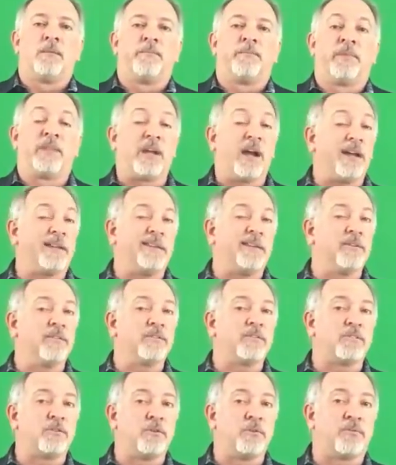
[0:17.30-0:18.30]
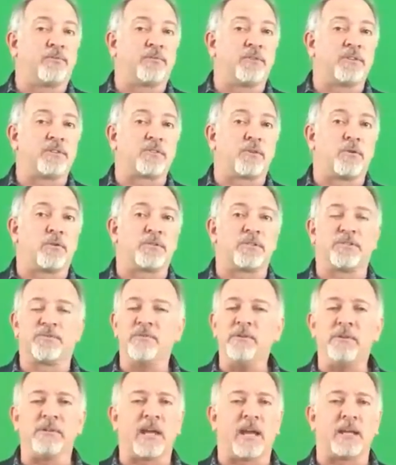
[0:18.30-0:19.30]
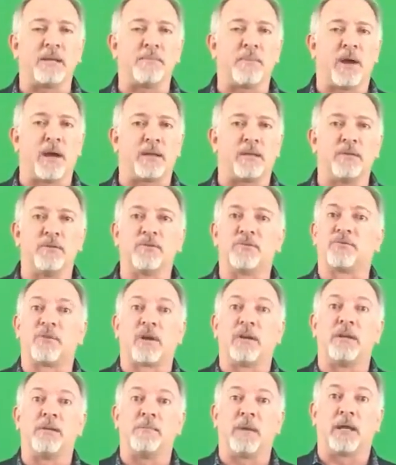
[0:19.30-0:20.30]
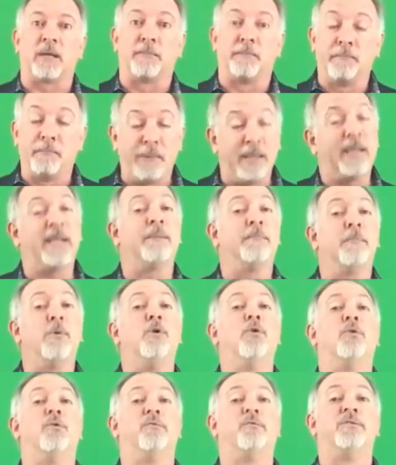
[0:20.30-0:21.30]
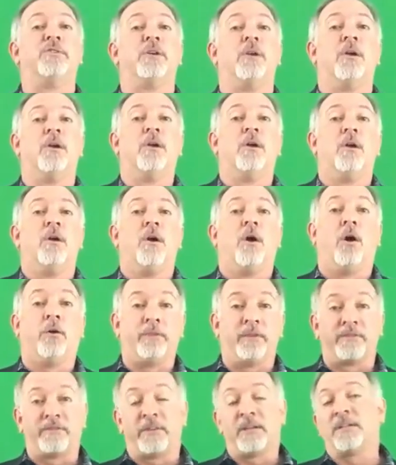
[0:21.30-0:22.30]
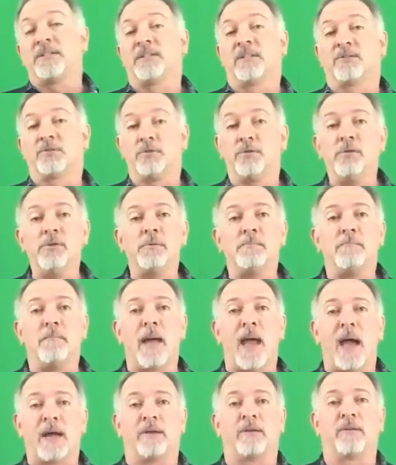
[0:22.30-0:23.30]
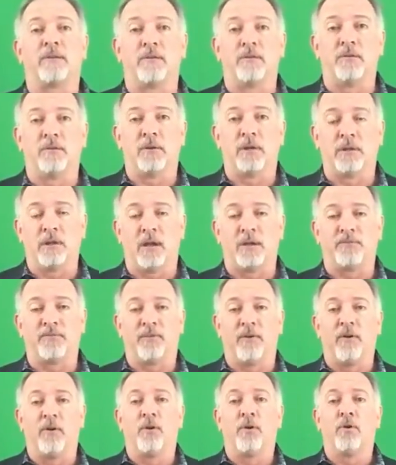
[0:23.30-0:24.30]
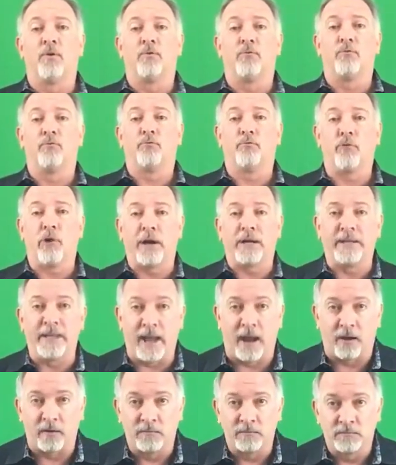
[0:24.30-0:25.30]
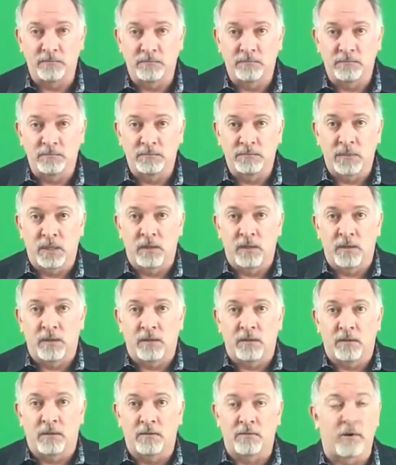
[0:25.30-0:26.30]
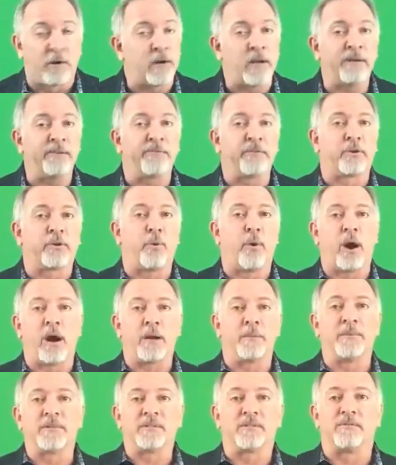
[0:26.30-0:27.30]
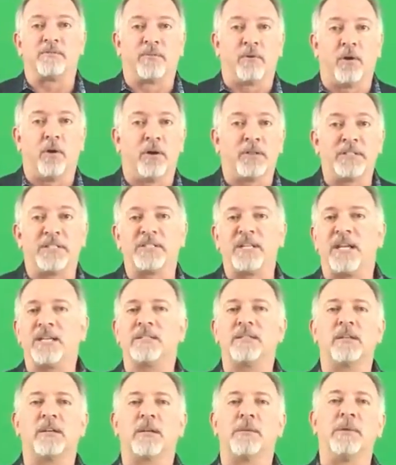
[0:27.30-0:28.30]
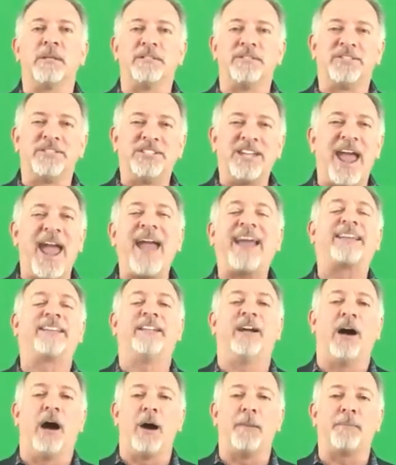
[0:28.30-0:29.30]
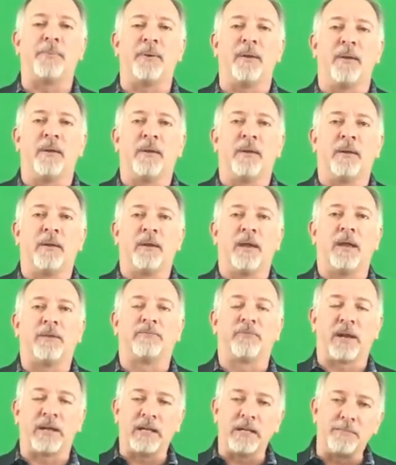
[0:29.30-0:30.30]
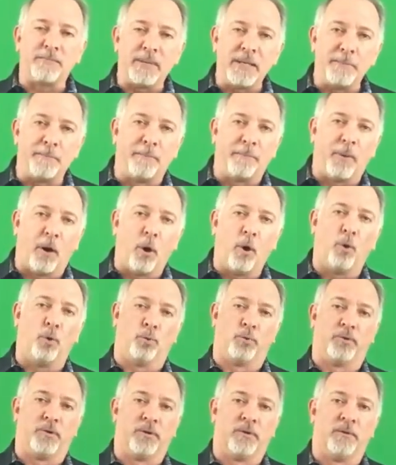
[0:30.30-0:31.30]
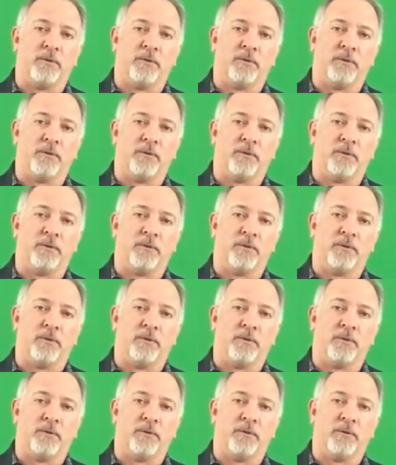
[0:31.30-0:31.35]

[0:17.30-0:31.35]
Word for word: the ideal student for this course is really anybody who's ready to make big moves on the things that truly matter to you in life right now. There aren't any requirements to enroll. I just ask that you come in jacked up and ready to be bold.